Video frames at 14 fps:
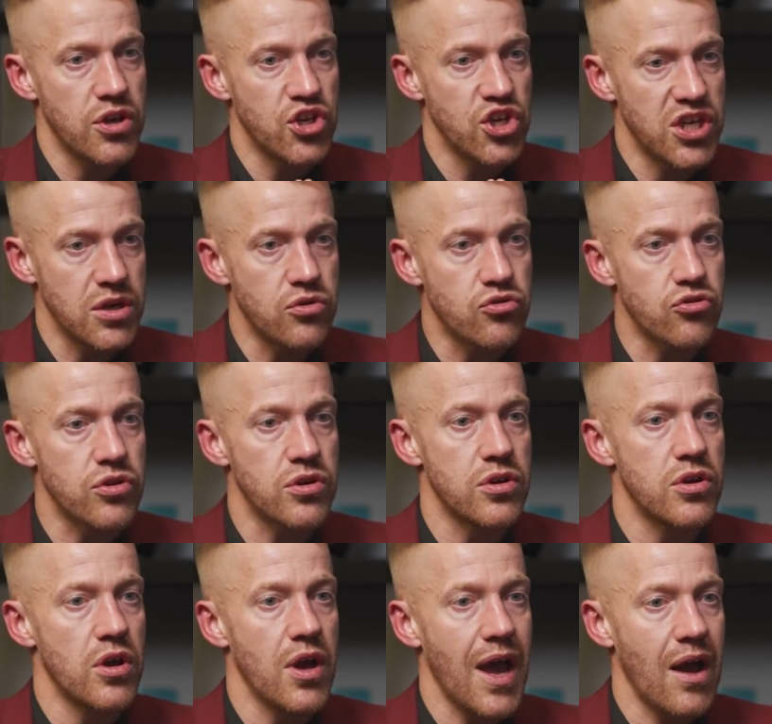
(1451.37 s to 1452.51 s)
children
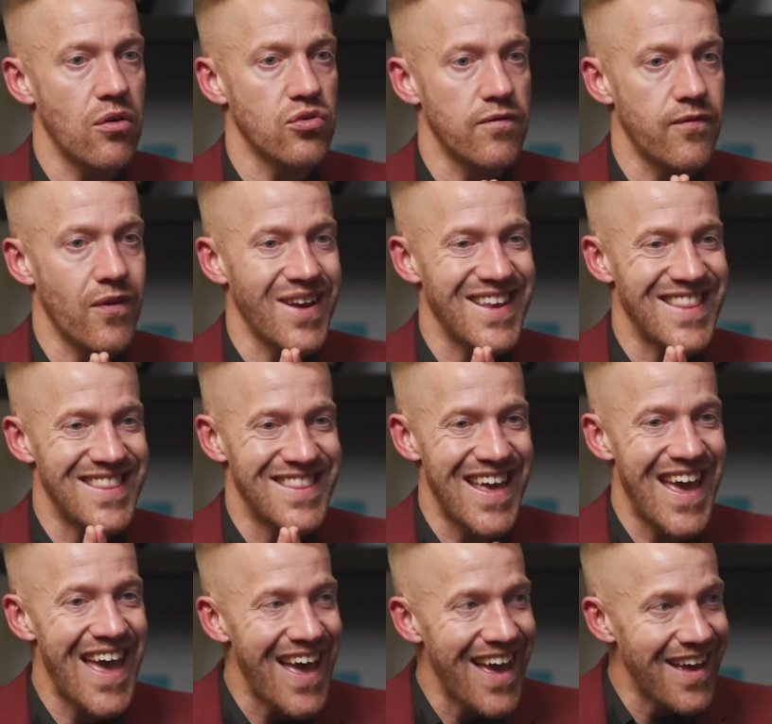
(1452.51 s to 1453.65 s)
how to find
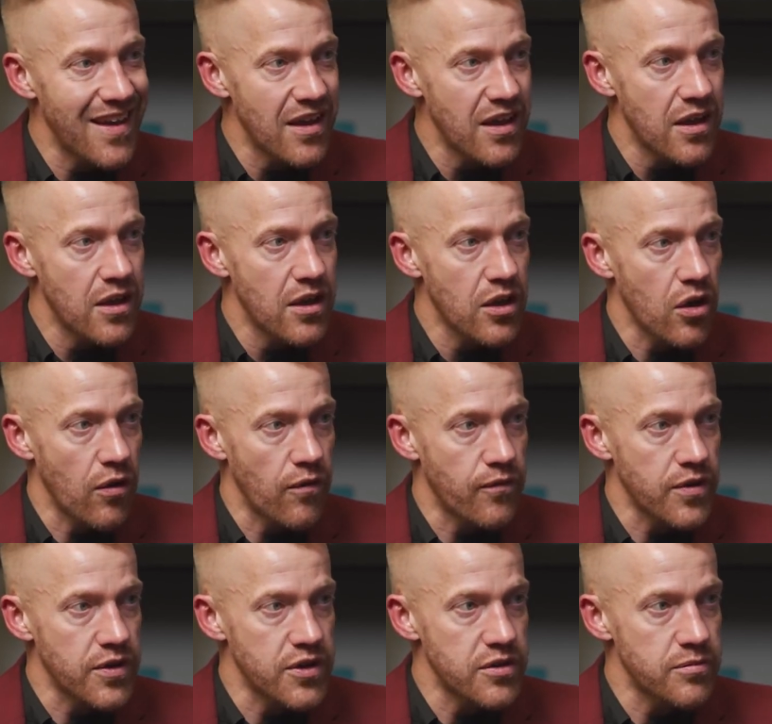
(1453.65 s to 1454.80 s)
their
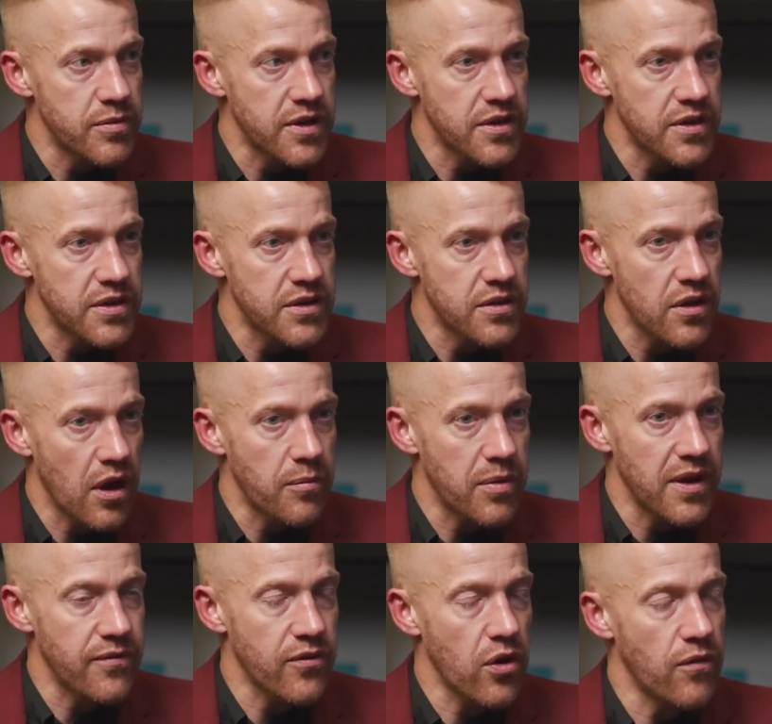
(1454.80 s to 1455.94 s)
confidence, because I
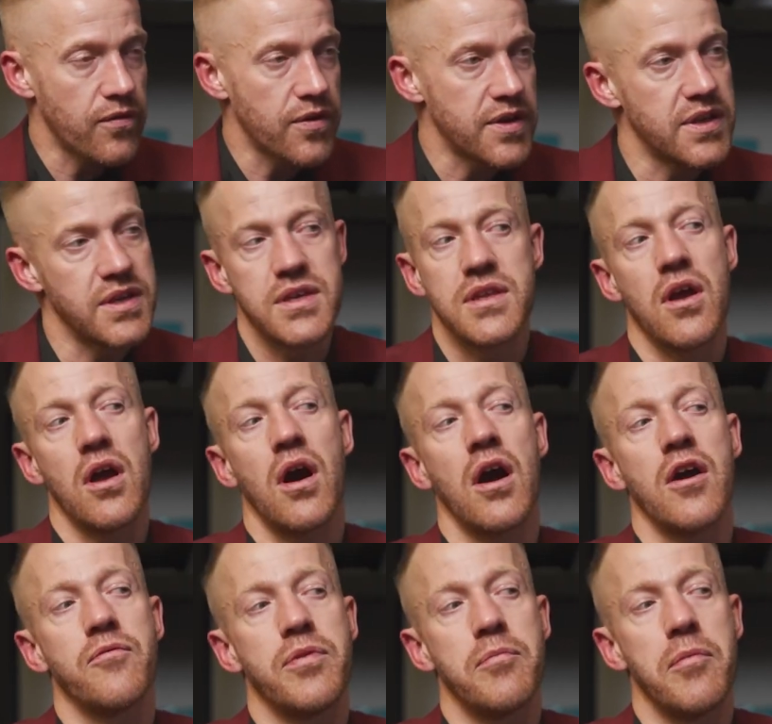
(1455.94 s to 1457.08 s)
believe confidence is in the eye
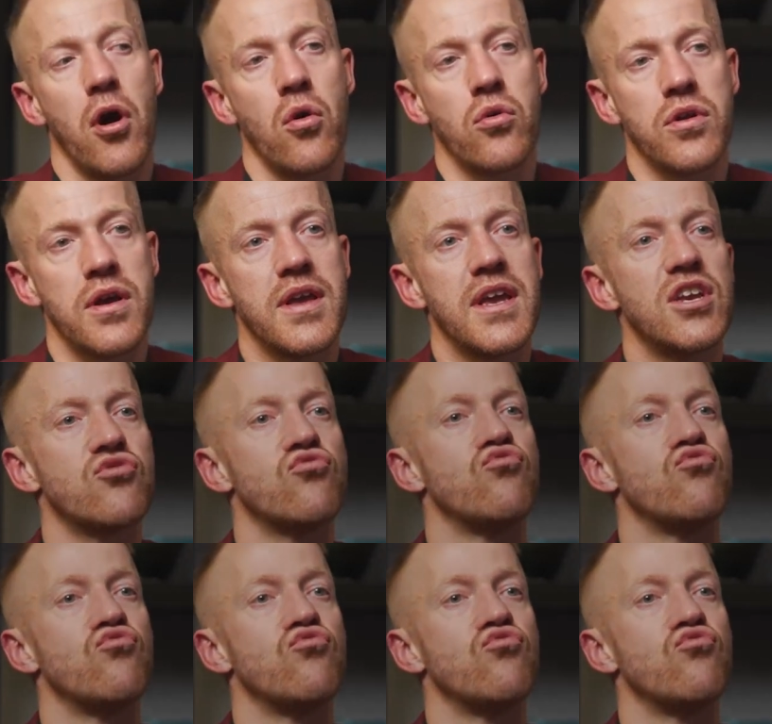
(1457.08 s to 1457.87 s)
of the beholder. It's